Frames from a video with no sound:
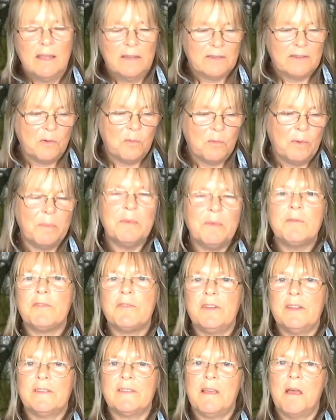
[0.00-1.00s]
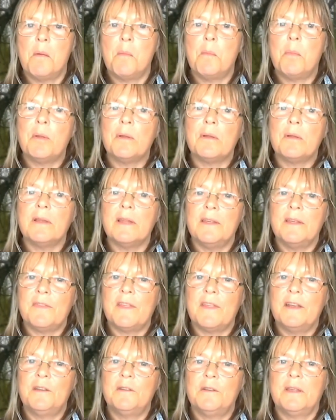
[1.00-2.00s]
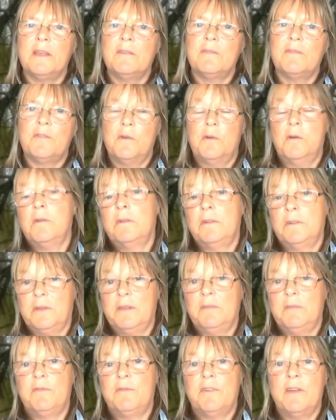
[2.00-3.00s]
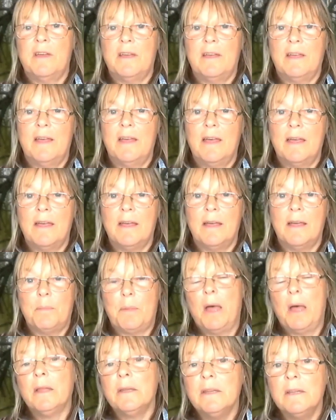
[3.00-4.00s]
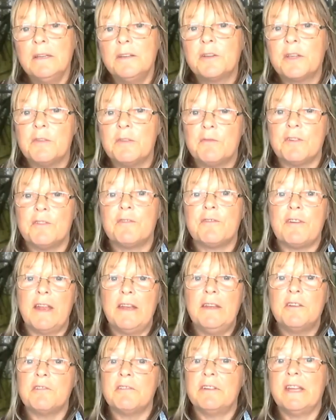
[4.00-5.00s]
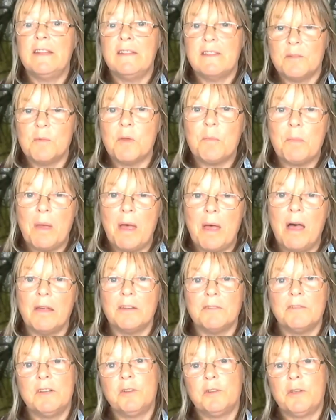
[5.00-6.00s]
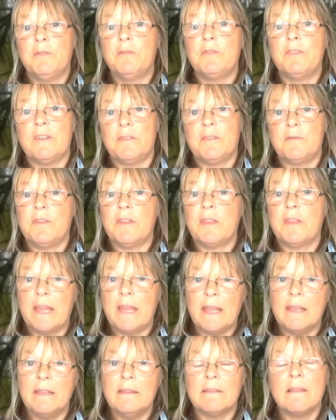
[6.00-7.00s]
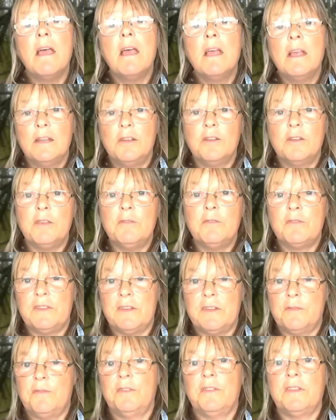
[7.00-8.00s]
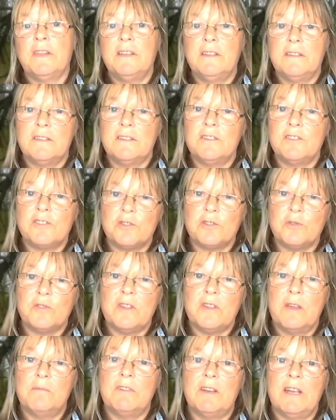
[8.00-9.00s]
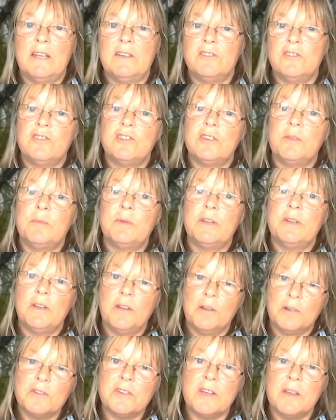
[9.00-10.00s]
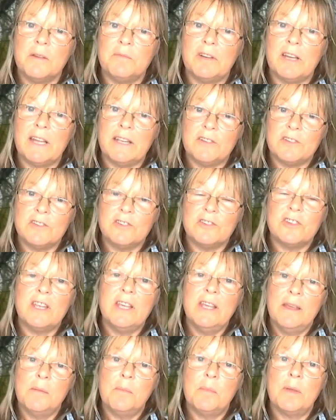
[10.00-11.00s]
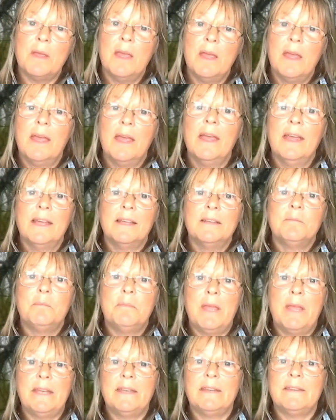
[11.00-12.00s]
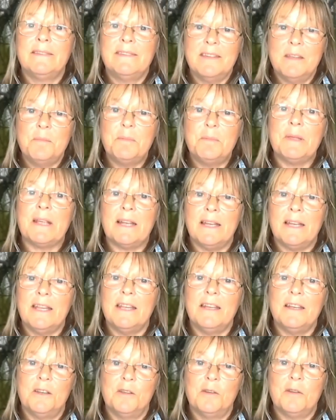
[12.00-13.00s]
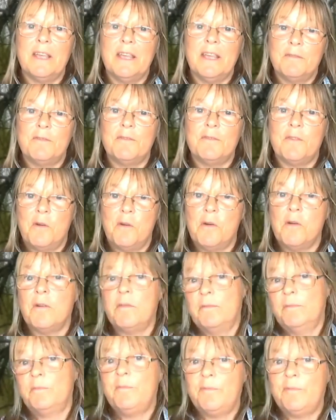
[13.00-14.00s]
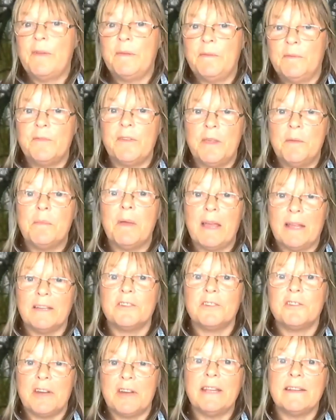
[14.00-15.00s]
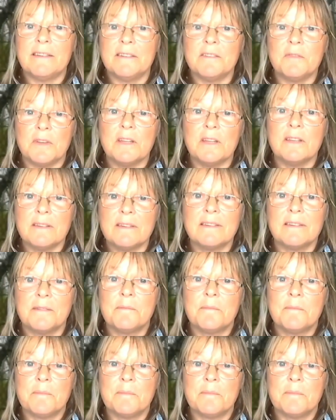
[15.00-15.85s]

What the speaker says: So women, for example, if they're looking for a partner, looking for a friend or an intimate partner, are looking for different things in a short-term relationship and a long-term relationship. Men typically looking for female attractiveness.